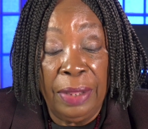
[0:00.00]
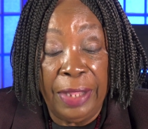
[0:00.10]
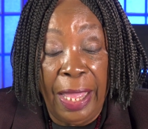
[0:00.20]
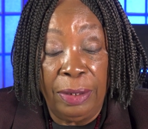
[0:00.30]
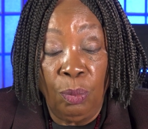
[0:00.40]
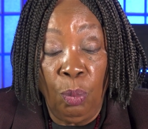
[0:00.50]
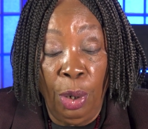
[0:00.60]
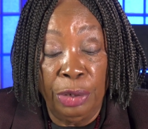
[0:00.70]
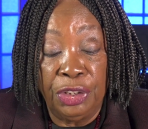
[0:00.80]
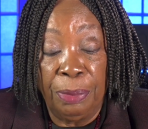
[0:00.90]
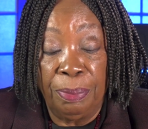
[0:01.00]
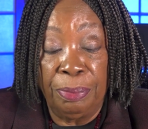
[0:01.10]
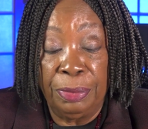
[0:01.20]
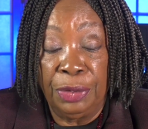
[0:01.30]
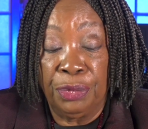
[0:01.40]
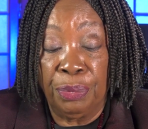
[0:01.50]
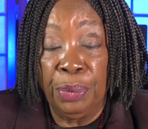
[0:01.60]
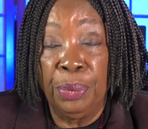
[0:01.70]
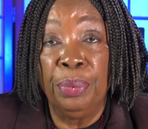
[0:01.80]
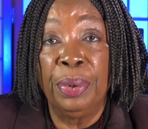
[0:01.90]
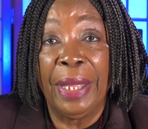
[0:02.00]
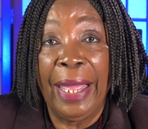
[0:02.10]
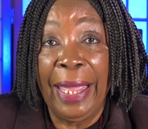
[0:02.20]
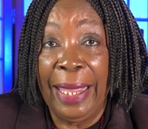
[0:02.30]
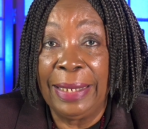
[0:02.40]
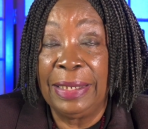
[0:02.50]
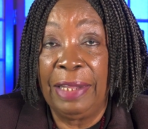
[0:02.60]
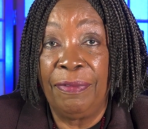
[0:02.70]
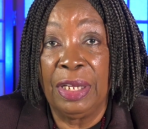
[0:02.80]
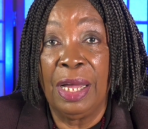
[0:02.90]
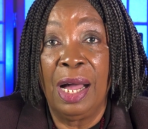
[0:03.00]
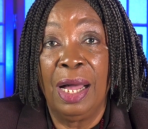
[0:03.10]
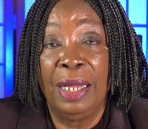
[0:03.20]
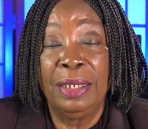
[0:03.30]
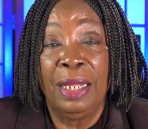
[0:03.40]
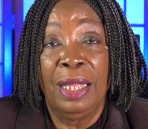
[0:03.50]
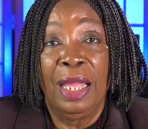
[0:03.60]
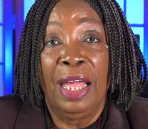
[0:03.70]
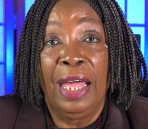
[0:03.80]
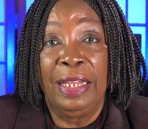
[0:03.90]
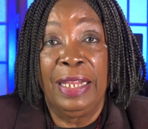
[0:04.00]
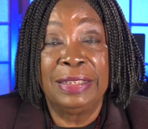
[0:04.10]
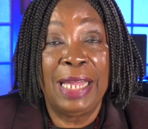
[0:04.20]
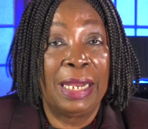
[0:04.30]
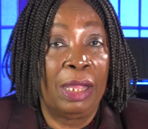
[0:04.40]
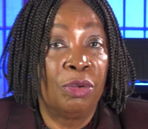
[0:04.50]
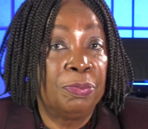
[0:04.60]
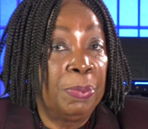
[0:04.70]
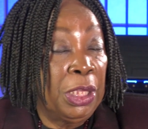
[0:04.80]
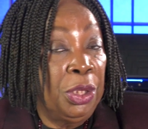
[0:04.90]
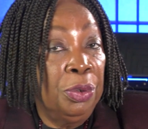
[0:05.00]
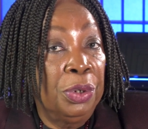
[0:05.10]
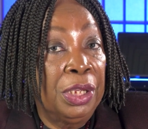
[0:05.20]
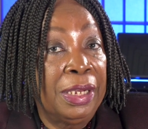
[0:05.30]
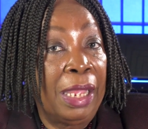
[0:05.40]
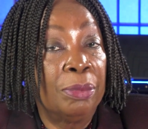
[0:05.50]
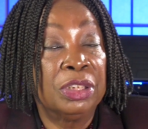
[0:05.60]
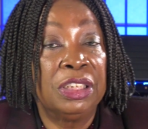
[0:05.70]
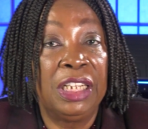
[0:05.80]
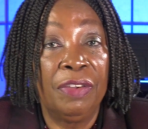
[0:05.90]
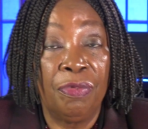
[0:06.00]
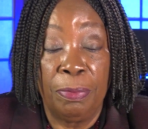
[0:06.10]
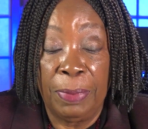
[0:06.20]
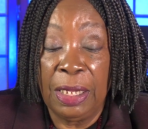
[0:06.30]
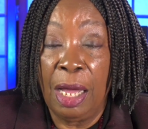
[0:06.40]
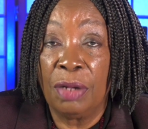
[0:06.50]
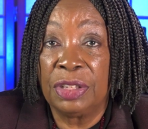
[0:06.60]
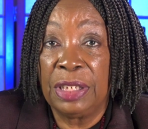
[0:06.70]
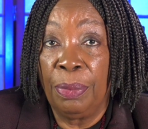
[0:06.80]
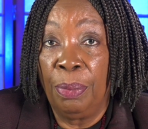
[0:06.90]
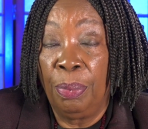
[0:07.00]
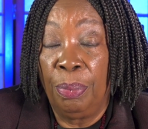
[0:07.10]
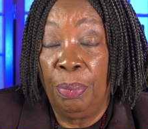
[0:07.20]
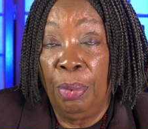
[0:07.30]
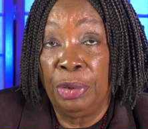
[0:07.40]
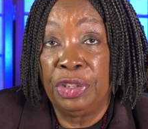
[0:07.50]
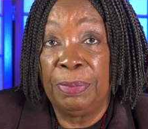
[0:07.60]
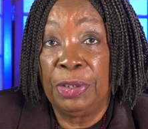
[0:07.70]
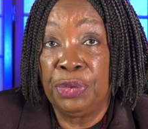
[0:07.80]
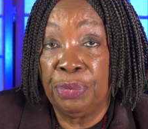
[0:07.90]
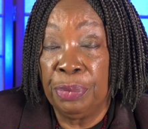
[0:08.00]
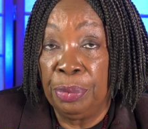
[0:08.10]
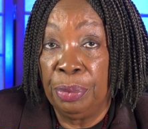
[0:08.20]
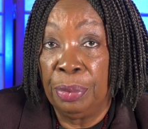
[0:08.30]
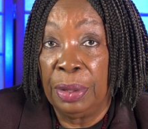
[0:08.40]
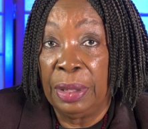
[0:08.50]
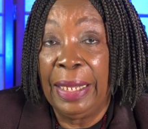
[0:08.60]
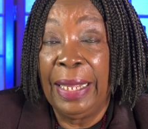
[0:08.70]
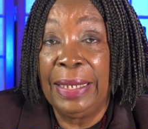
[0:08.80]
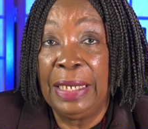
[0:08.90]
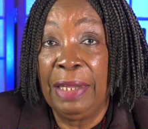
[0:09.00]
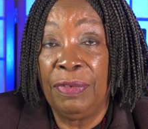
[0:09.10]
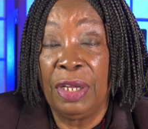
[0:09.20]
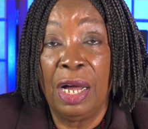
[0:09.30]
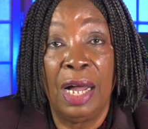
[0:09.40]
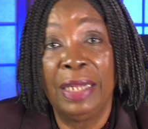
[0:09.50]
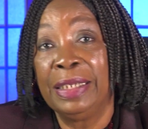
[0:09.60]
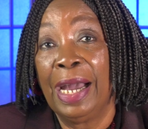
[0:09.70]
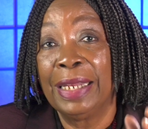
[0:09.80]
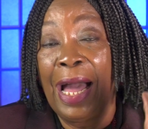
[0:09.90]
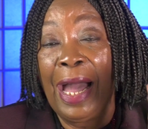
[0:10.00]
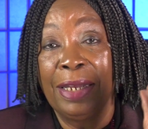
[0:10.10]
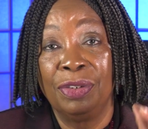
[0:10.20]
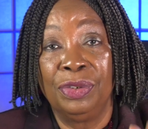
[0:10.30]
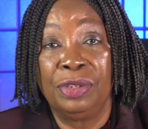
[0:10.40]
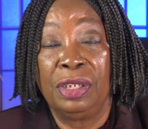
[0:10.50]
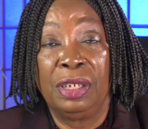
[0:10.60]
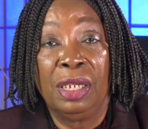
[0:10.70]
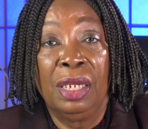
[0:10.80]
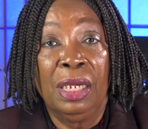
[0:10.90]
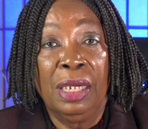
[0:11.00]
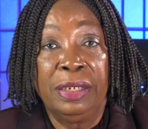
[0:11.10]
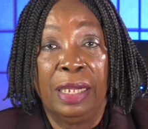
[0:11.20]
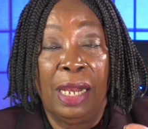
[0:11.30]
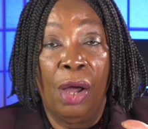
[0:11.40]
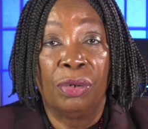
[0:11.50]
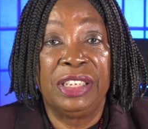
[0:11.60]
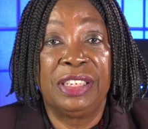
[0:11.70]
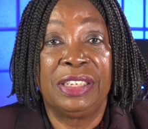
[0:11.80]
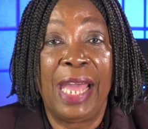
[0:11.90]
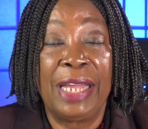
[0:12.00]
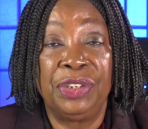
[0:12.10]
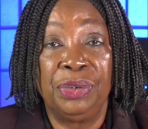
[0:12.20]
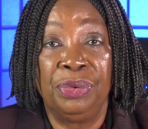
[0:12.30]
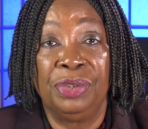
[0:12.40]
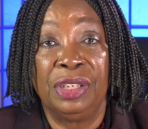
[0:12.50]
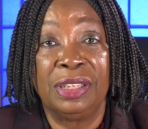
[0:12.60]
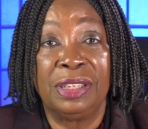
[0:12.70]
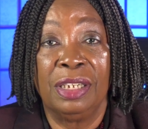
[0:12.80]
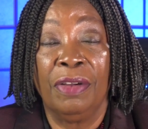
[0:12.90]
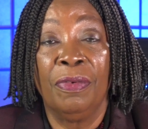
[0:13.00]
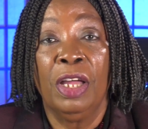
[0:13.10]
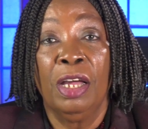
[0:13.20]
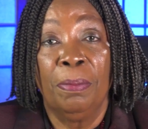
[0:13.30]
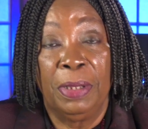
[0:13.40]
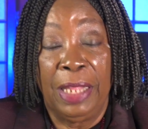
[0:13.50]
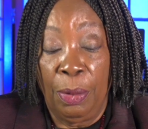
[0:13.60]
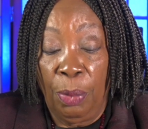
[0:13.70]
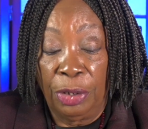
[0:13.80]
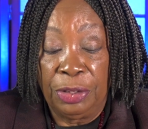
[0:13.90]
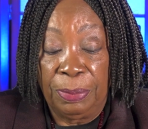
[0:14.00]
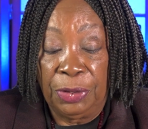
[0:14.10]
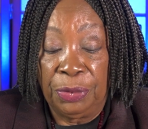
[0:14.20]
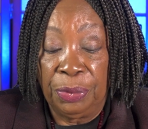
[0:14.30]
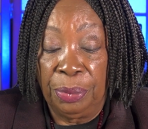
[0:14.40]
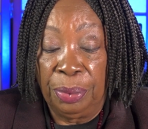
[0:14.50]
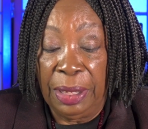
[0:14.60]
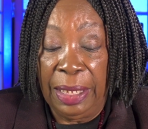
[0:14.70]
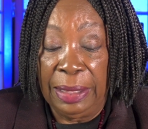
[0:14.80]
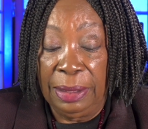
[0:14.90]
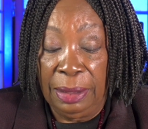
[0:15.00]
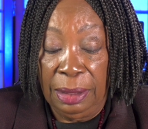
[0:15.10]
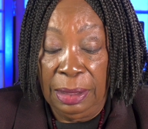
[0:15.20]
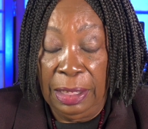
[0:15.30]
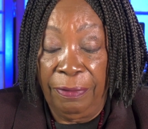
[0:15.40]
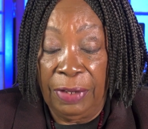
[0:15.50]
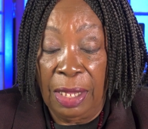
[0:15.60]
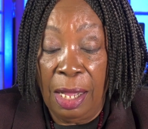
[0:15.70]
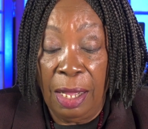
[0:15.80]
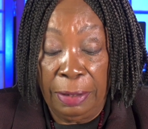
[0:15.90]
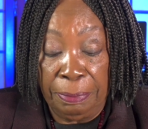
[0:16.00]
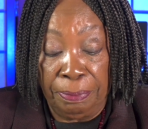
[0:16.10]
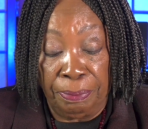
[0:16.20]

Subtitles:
that worshiped the true and living God. And that's how they were peculiar. They were different because they worshiped the true and living God, not idols and not all these statues and stuff. But they worship the true and living God.